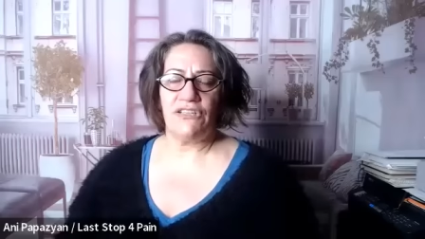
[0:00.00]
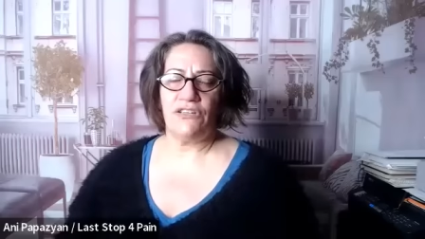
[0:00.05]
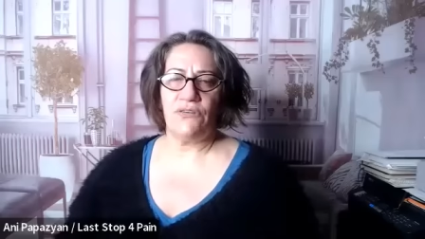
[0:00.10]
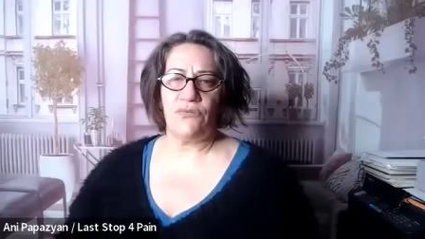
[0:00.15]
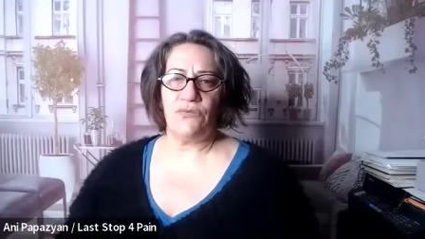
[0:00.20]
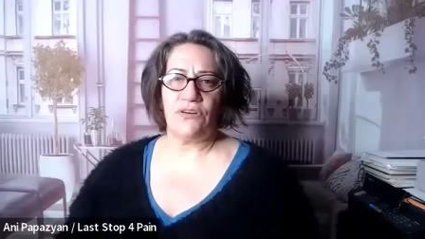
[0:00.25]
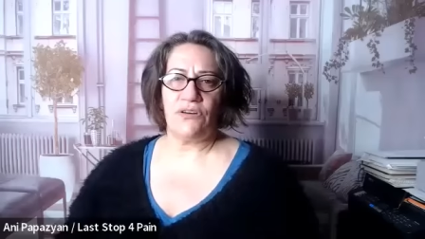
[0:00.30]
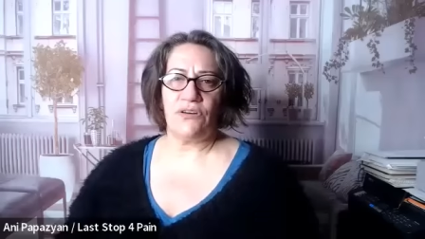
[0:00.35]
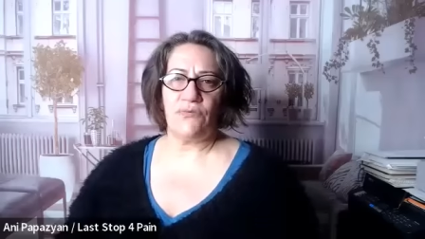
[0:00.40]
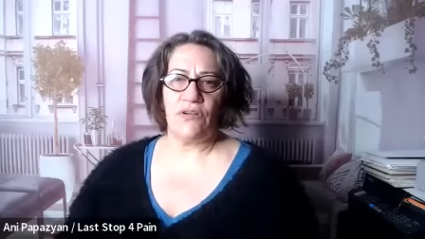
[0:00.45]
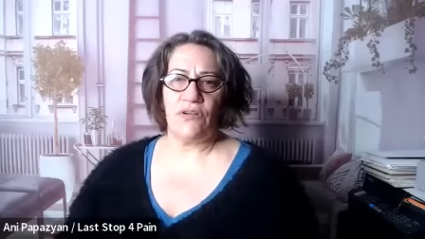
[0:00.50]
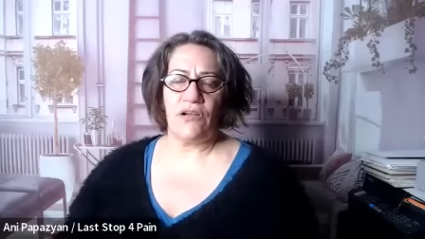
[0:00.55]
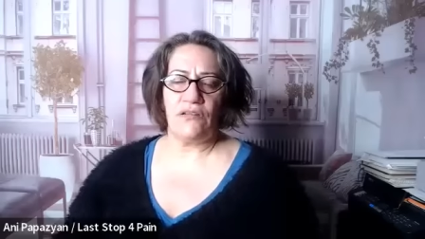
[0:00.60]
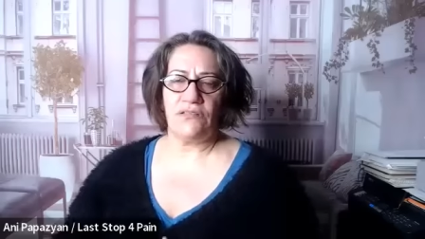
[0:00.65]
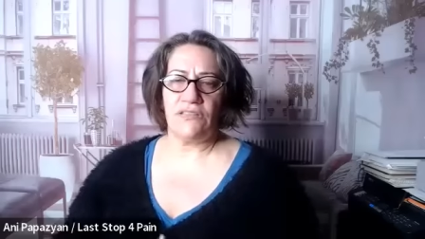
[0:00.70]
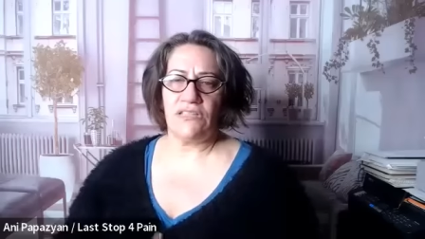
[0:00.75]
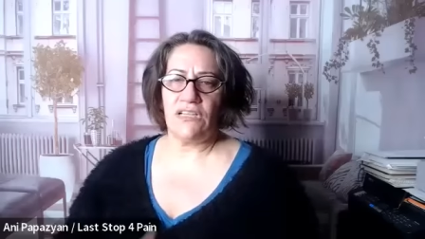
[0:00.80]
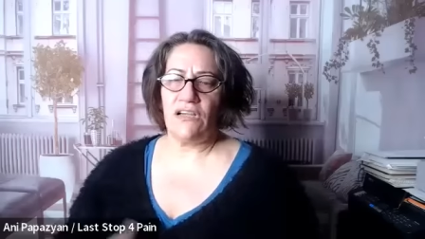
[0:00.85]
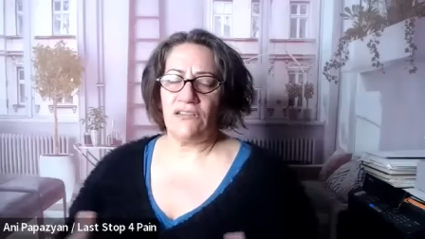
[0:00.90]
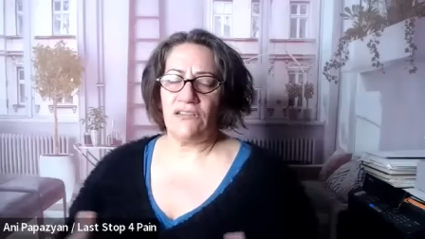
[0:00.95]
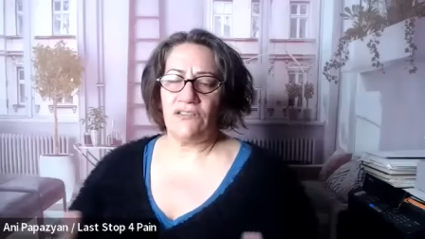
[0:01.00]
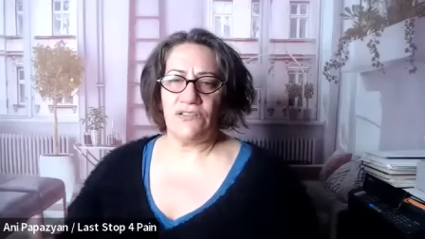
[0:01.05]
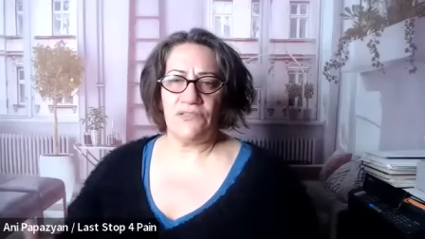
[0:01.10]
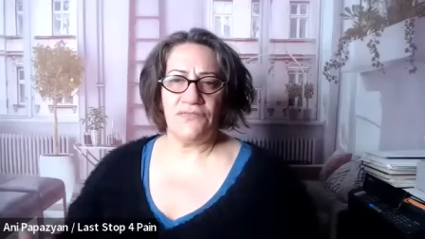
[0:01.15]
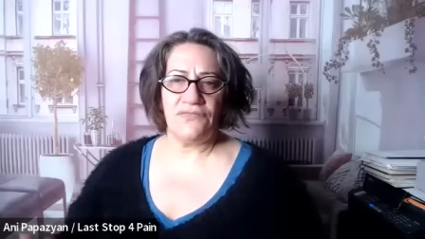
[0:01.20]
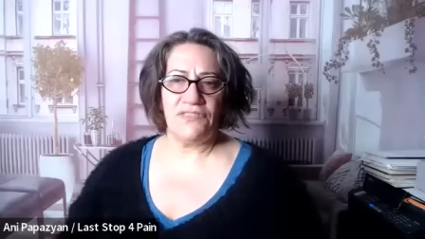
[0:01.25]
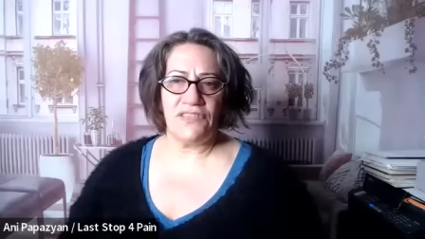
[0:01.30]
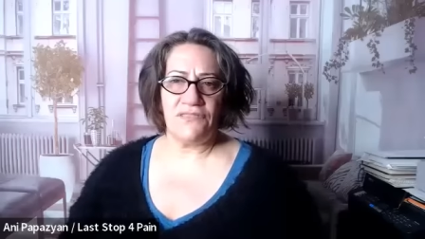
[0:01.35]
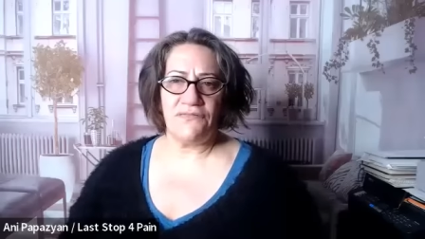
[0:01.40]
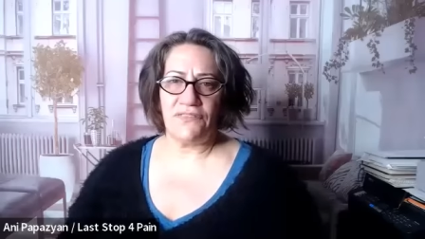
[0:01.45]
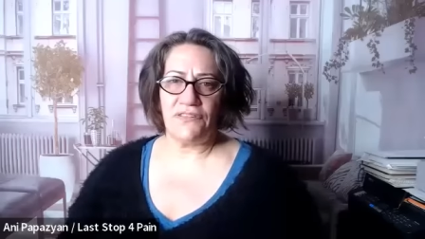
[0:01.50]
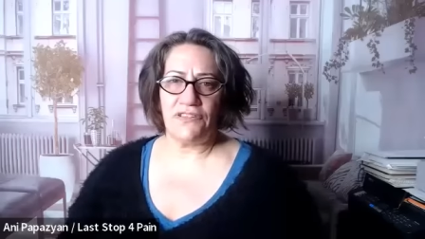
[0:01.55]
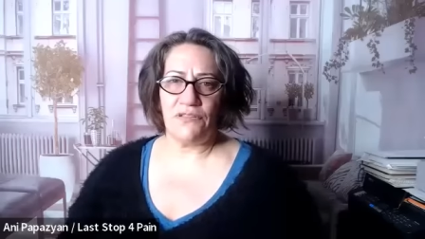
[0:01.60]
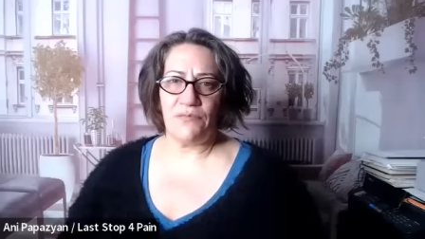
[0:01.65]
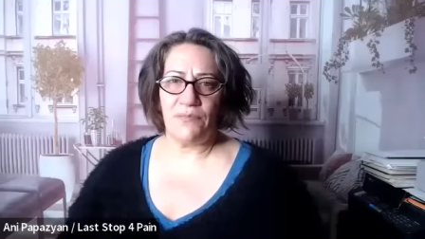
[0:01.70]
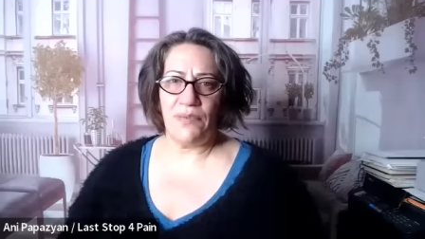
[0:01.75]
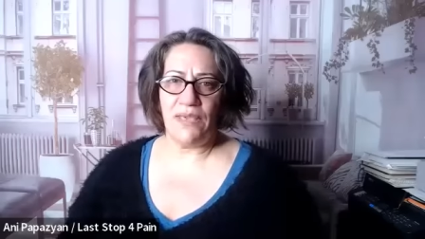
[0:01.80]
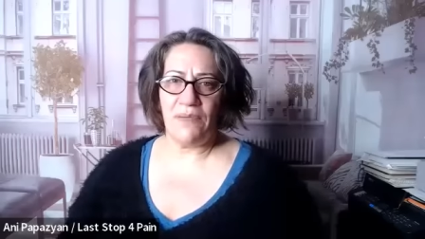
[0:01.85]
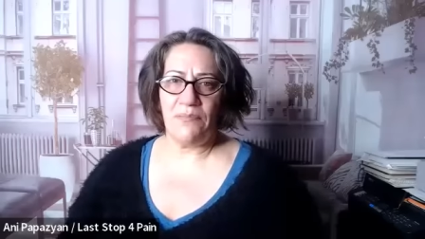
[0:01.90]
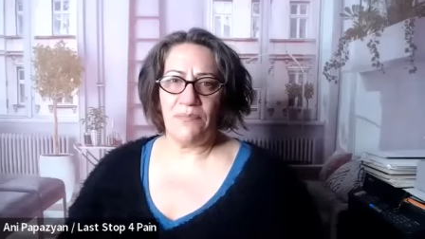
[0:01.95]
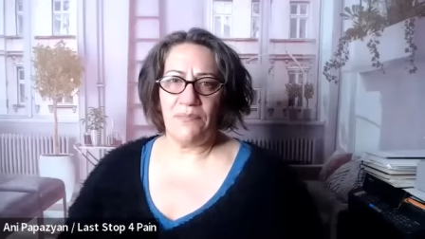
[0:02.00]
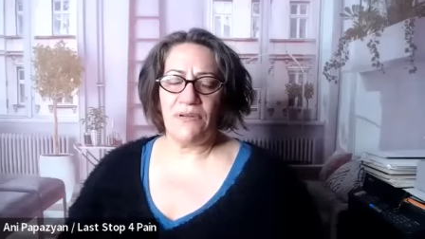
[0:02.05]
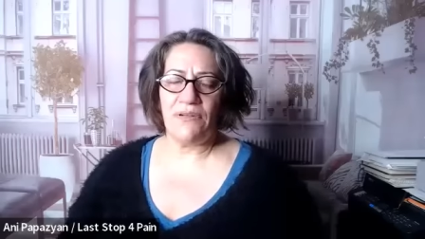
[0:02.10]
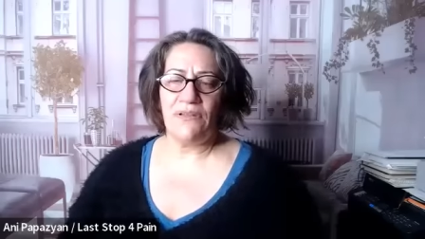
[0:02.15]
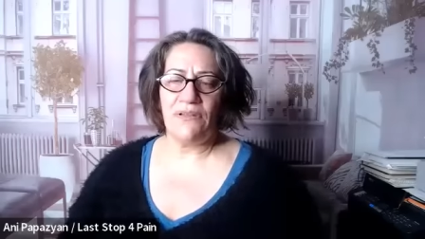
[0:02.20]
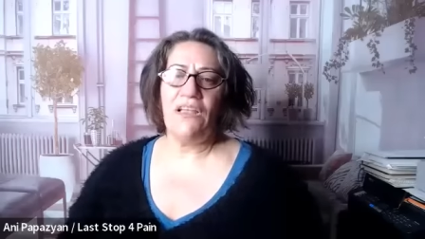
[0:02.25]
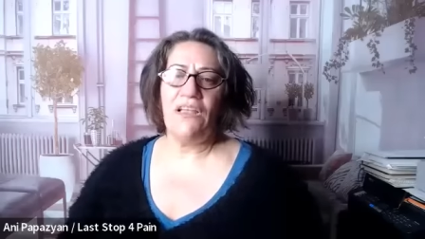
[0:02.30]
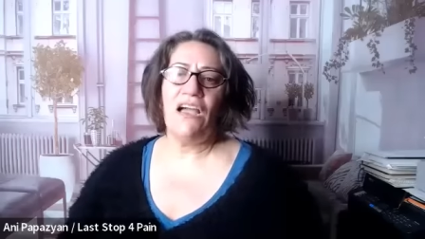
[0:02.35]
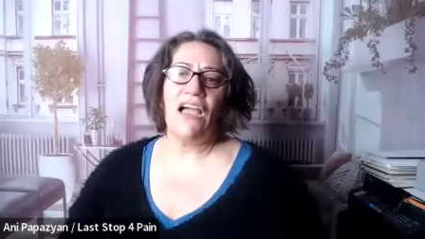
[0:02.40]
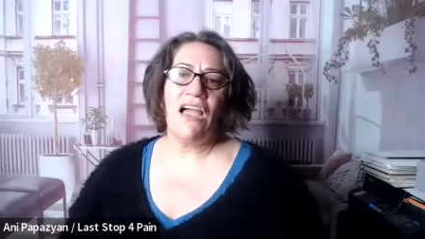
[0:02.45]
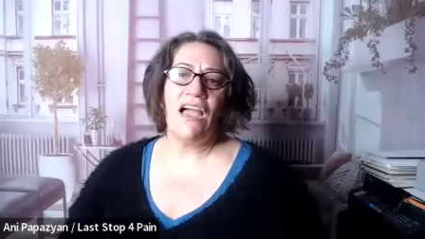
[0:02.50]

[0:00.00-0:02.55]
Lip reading: you're around tons of different people.